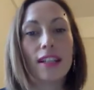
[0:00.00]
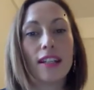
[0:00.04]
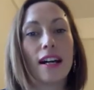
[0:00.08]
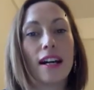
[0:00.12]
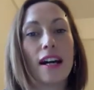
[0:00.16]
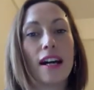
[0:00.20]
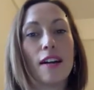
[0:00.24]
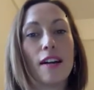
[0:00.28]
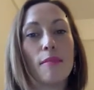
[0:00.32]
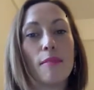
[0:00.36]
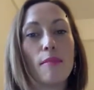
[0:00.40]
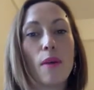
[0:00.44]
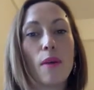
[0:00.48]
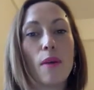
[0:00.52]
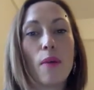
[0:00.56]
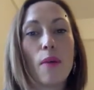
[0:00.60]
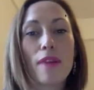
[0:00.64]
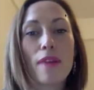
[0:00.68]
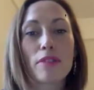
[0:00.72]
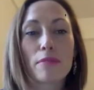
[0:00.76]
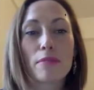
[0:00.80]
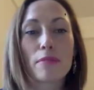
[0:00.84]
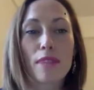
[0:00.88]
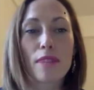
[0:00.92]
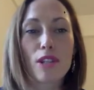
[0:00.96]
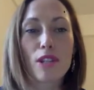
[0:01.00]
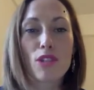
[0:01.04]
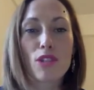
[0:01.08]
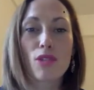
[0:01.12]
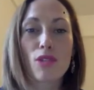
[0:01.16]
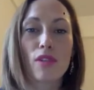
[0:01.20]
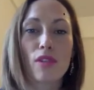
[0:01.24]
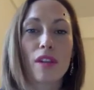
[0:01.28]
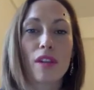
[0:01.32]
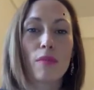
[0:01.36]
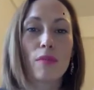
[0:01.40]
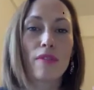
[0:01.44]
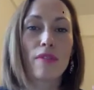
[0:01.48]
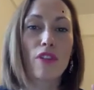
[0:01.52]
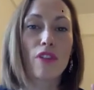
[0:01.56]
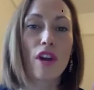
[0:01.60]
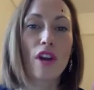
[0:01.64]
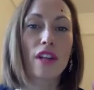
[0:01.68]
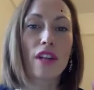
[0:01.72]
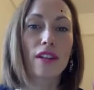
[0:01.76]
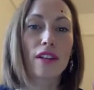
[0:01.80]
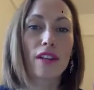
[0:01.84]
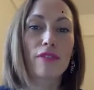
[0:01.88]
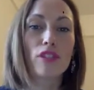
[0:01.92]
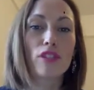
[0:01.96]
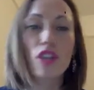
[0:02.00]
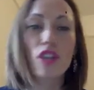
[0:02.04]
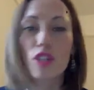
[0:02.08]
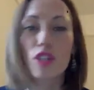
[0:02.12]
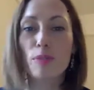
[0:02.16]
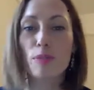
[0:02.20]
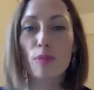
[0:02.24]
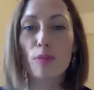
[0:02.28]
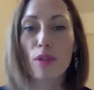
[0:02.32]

and we have to make sure that we've got enough touch